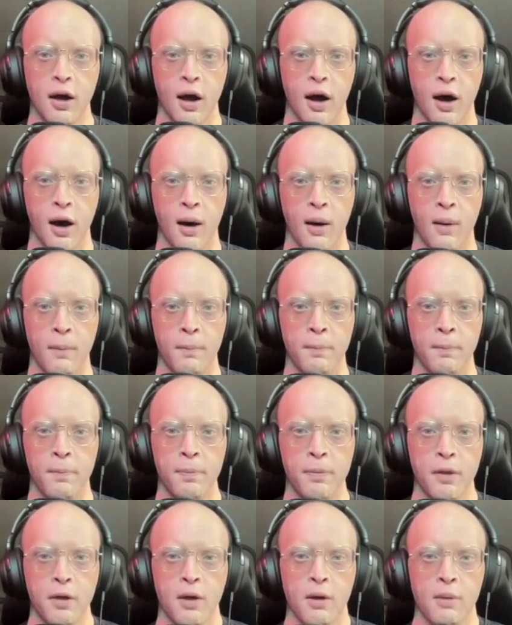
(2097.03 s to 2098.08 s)

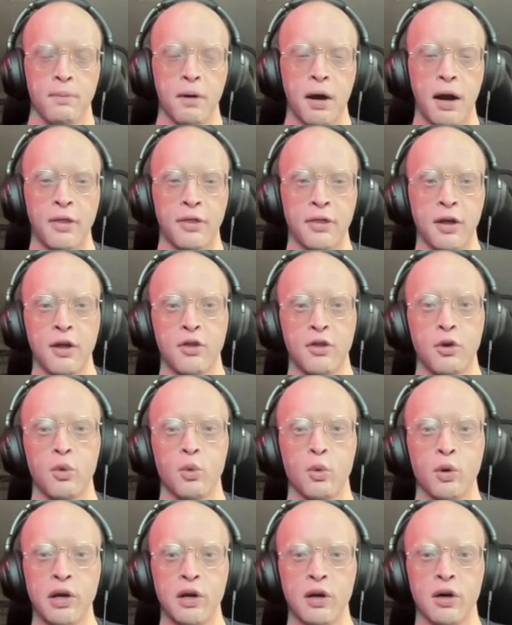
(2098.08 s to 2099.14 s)
But I think the
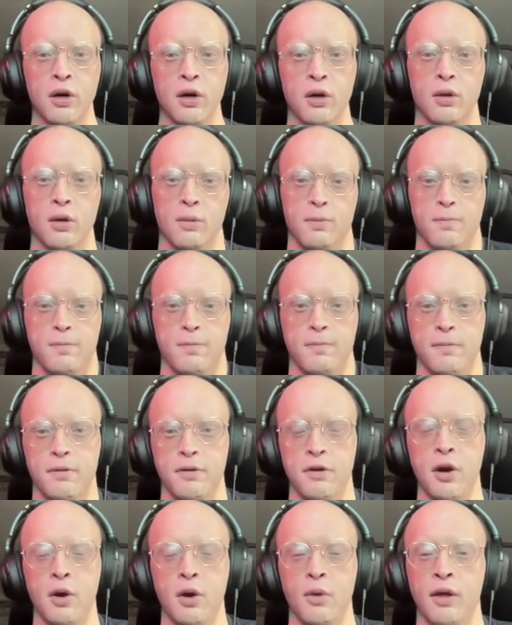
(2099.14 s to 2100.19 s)
real,
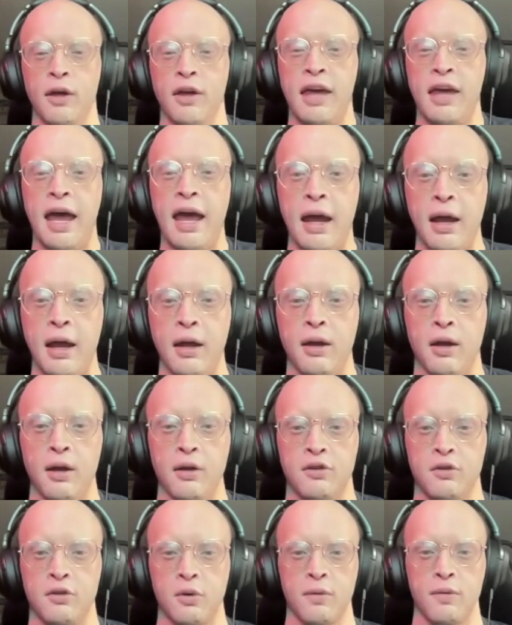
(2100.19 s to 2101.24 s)
the gain and
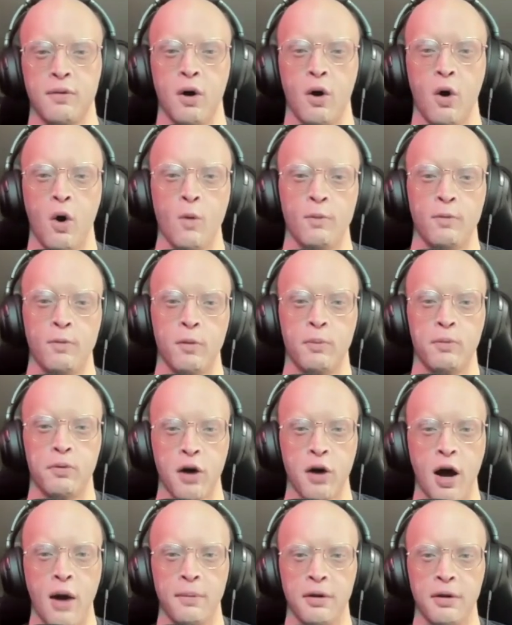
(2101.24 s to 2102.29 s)
sort of the hopeful
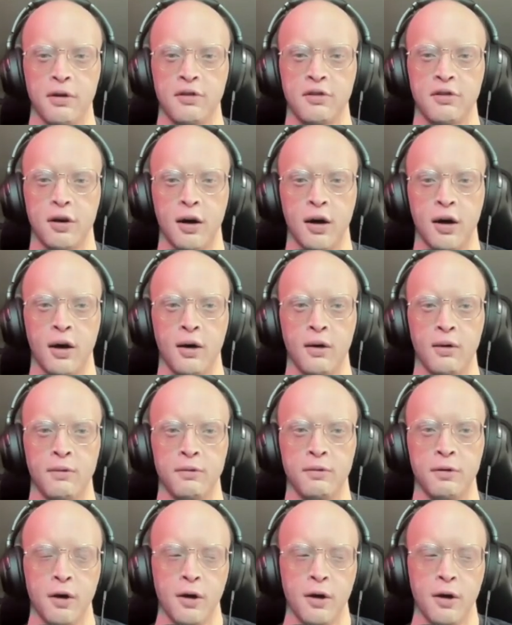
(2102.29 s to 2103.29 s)
promise of